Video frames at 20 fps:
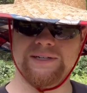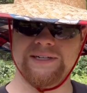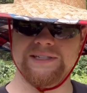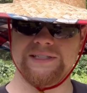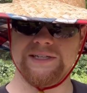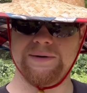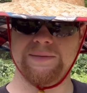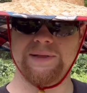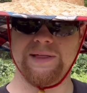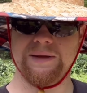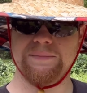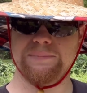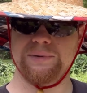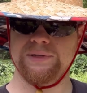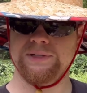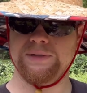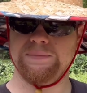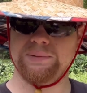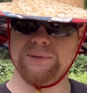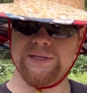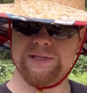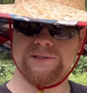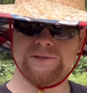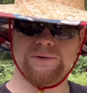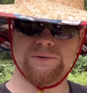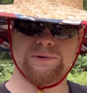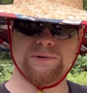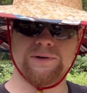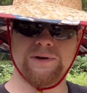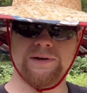and it's going to be like putting a
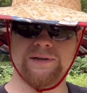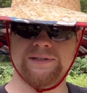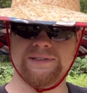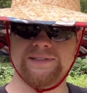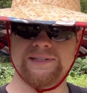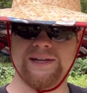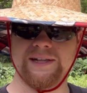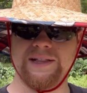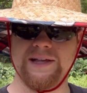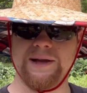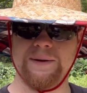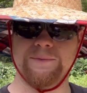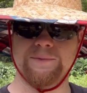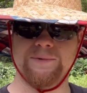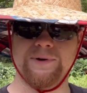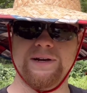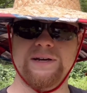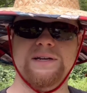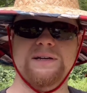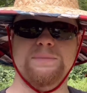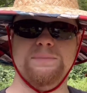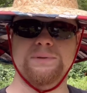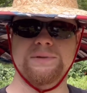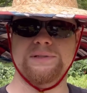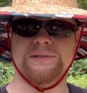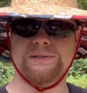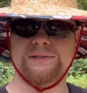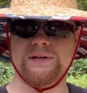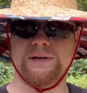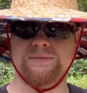placeholder on it till I'm ready to
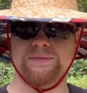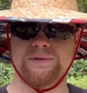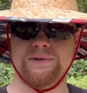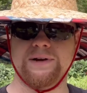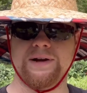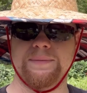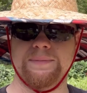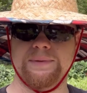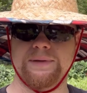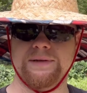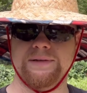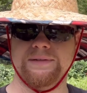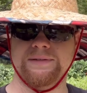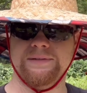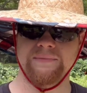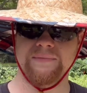put this cover crop in.